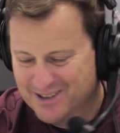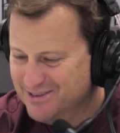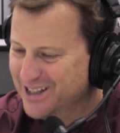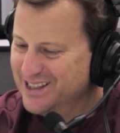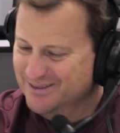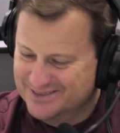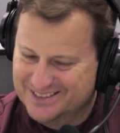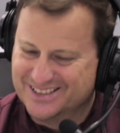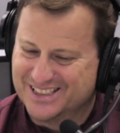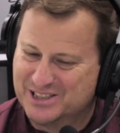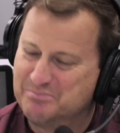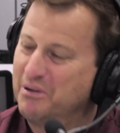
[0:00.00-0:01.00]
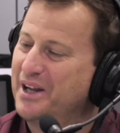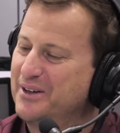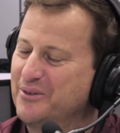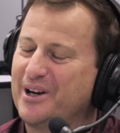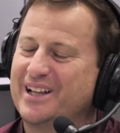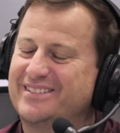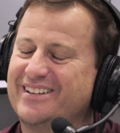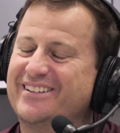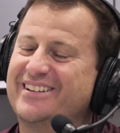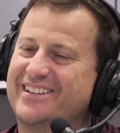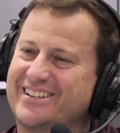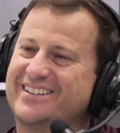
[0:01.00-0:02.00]
I'm like, "Let me explain what I
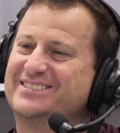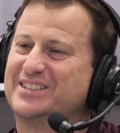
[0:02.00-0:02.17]
do here."